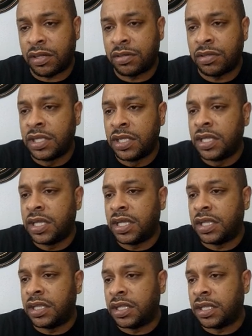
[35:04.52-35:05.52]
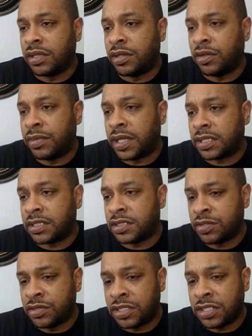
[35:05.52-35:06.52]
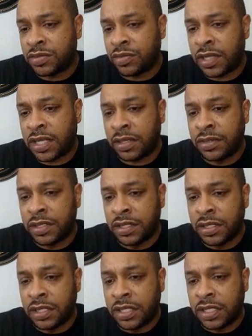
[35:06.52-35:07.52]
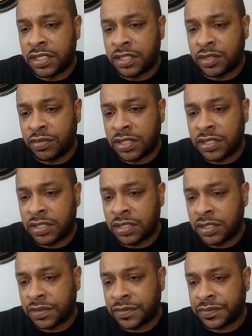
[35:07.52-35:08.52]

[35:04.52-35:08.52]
out and then go back to SushiSwap and switch.